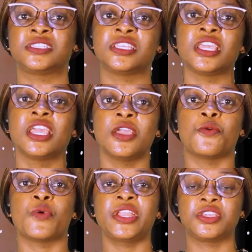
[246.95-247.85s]
You see,
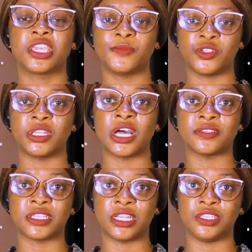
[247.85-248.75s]
when you keep
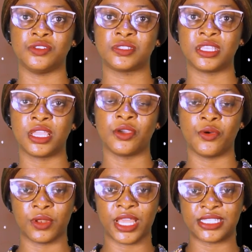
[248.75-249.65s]
journals and you say,
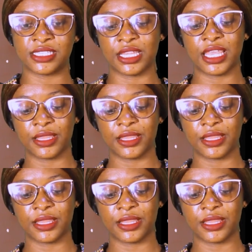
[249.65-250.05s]
oh, let's